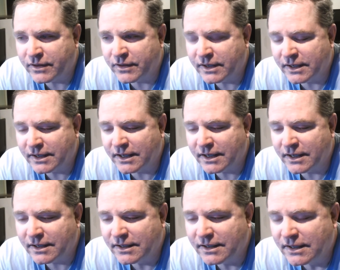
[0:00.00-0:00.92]

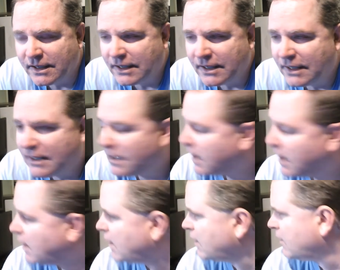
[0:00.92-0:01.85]
the
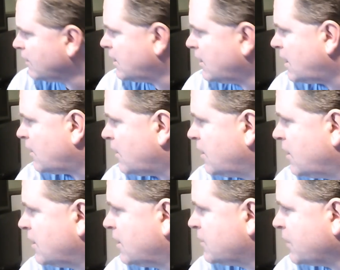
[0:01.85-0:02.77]

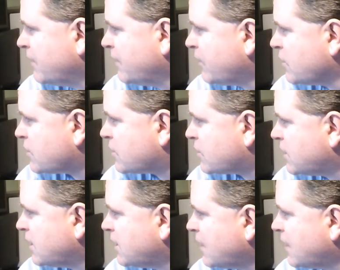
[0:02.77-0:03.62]
uh, 21st,